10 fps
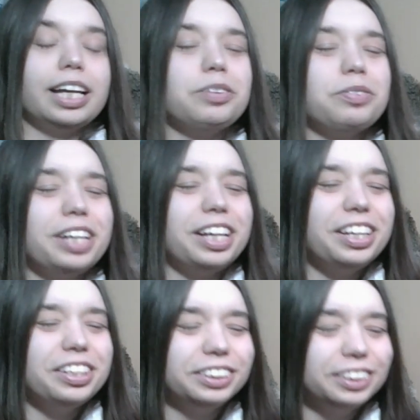And when I
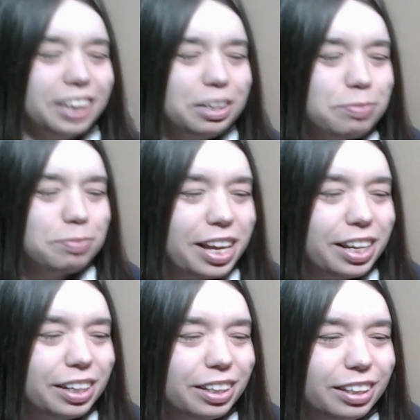hear
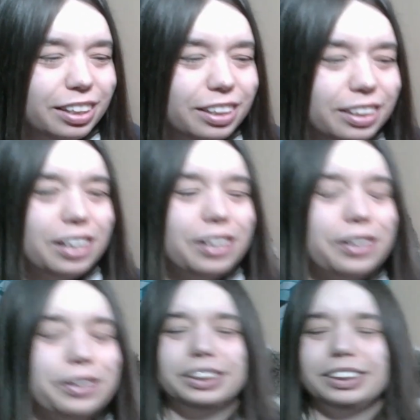stuntman, I
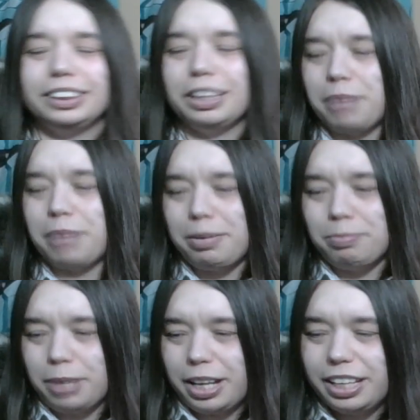heard stuntman
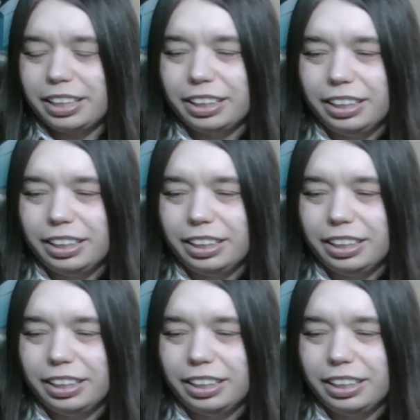Mike.